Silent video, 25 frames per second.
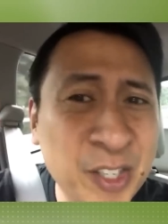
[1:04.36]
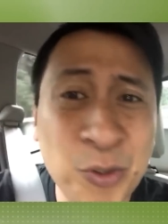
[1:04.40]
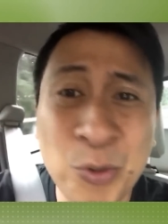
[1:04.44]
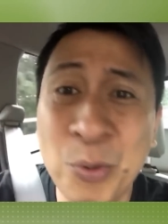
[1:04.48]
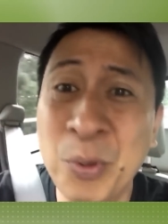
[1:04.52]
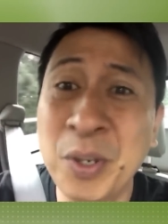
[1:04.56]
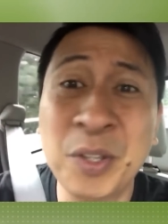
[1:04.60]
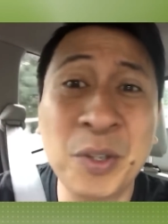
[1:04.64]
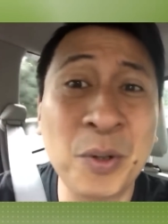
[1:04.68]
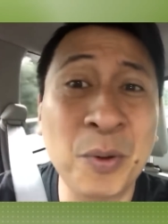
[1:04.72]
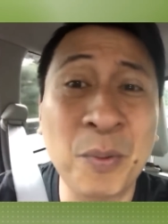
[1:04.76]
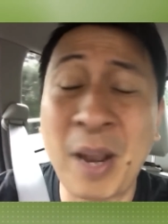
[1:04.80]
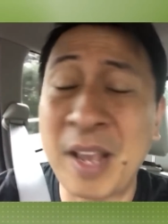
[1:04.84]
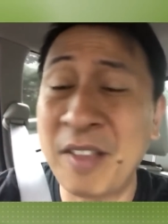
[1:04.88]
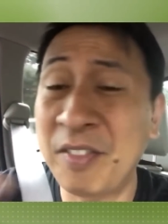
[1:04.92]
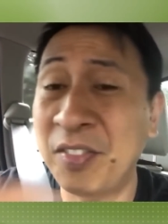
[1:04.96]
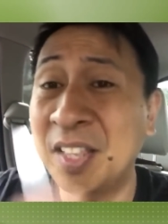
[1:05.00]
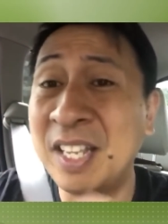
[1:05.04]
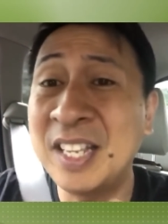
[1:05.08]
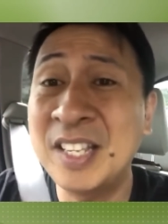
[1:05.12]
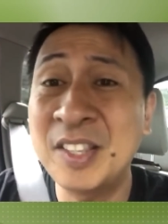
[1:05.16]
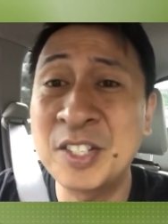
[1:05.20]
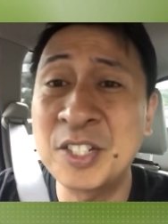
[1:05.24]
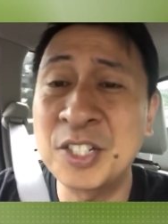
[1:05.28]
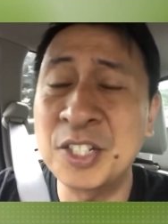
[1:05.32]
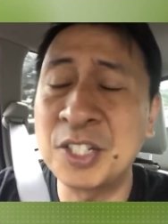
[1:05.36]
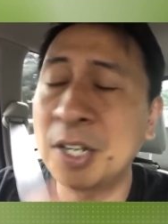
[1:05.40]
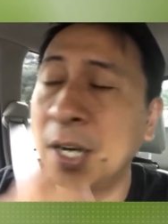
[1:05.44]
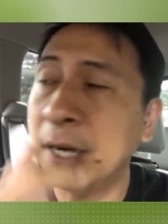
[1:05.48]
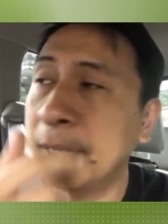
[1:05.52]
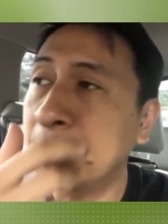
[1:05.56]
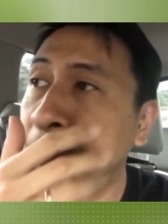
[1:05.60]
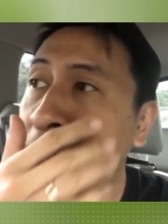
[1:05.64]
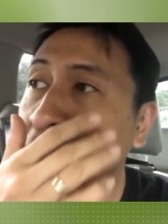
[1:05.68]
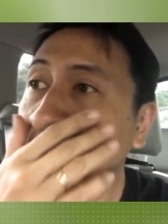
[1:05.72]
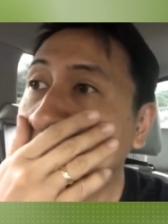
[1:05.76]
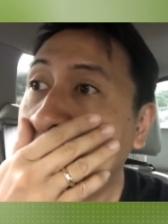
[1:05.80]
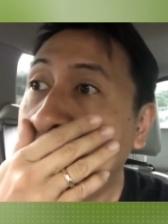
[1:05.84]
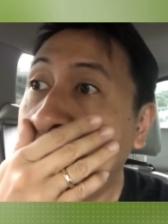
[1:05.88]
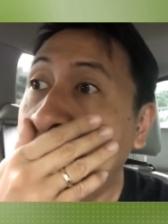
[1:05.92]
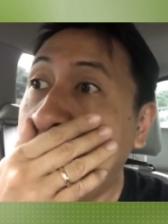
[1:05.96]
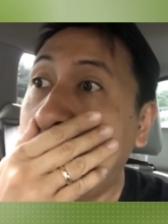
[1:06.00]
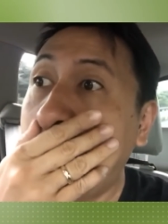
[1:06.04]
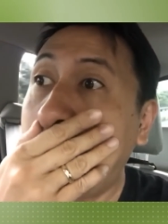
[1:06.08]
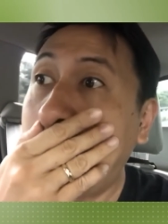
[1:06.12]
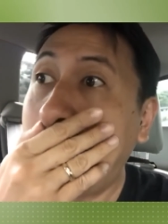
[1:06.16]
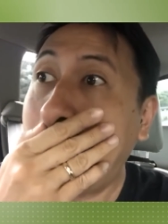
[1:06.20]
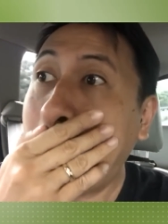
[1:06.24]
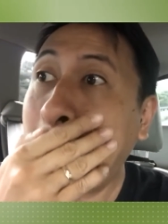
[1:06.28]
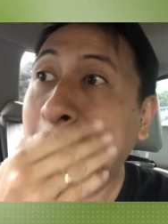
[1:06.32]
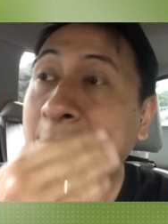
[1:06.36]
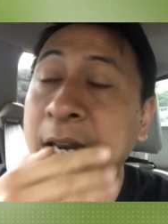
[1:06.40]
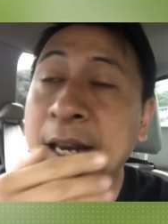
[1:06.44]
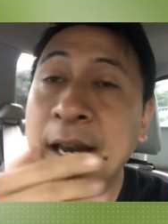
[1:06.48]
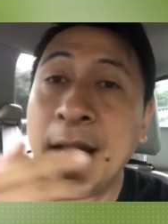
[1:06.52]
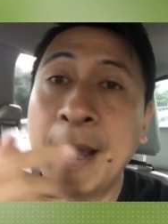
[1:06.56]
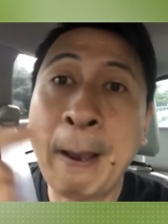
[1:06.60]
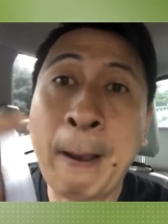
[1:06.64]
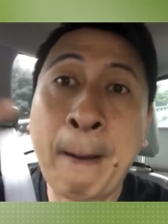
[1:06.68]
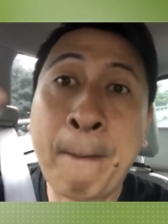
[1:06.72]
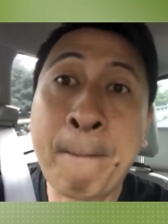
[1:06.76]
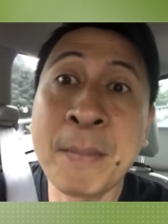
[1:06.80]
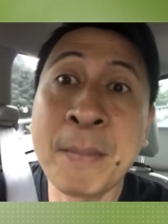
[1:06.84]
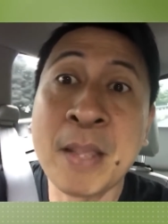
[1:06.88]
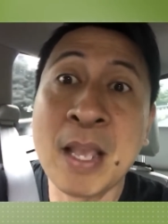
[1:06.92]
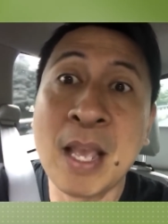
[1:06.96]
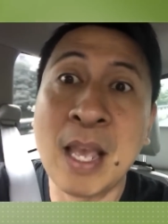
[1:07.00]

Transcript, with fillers: and doing the right thing at the start and uh,